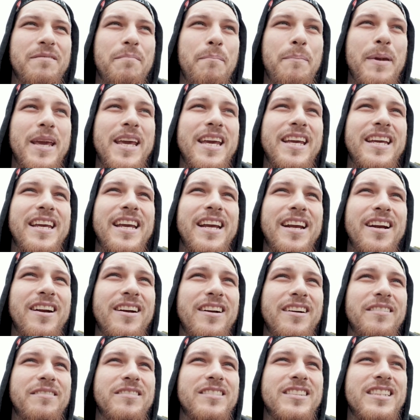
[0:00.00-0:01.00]
being
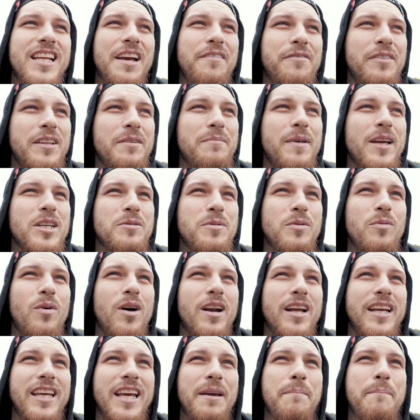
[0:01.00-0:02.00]
here definitely makes me
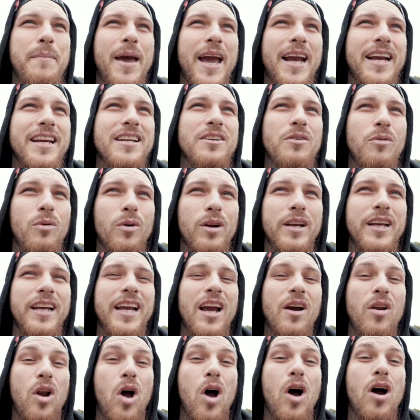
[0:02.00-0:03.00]
want to get back into working
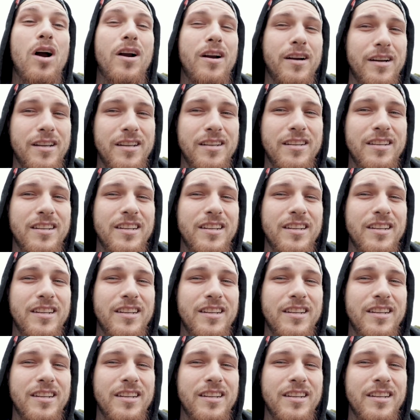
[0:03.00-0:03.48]
out hard,